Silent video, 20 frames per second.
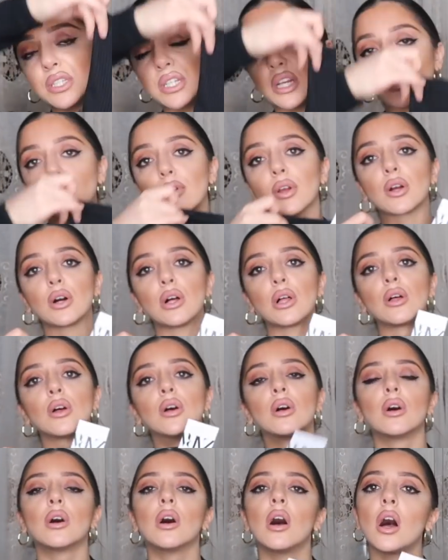
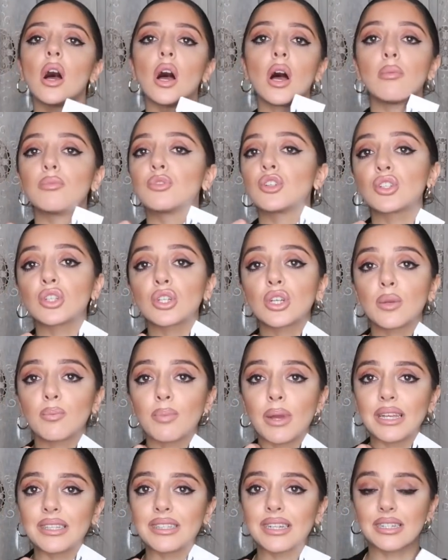material, um, just a
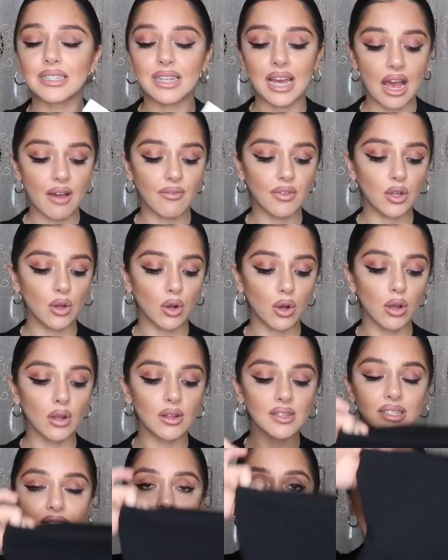good basic to have in your
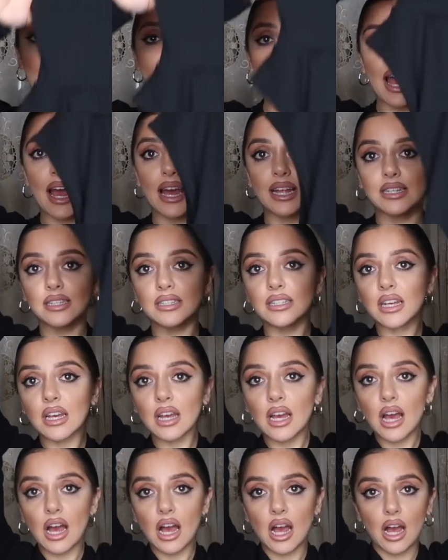closet, and
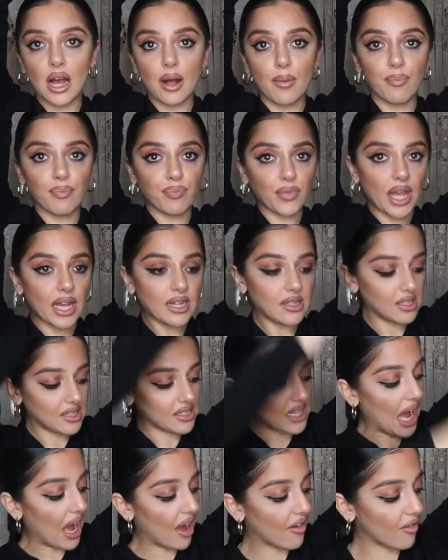um, it
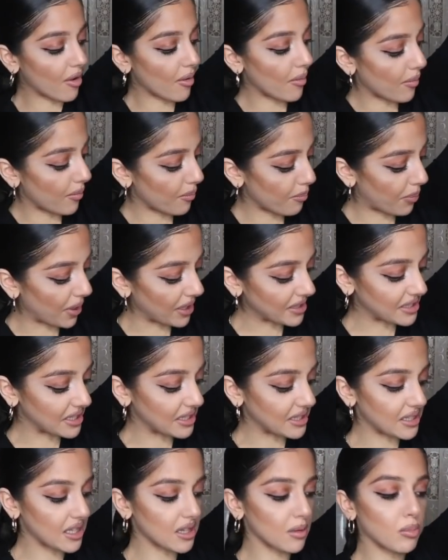does have
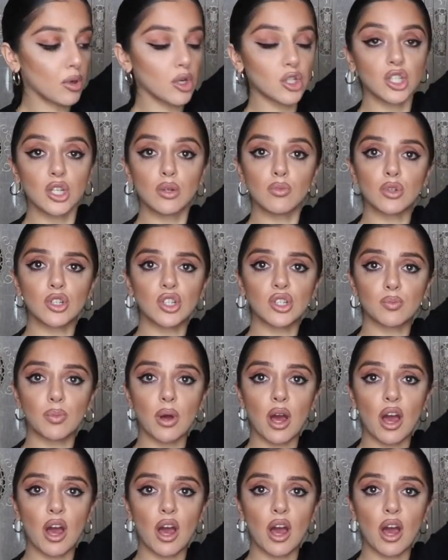buttons at the bottom, which is